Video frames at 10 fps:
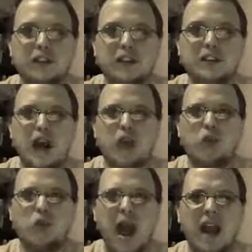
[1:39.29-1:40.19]
just how
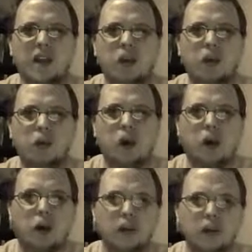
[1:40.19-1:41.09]
radical
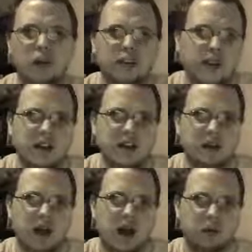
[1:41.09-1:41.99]
Paul's understanding of
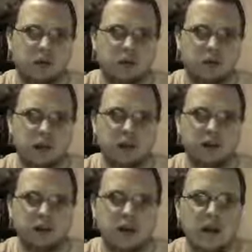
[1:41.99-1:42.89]
the gospel
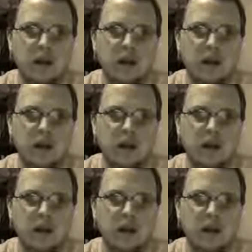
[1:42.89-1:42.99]
was.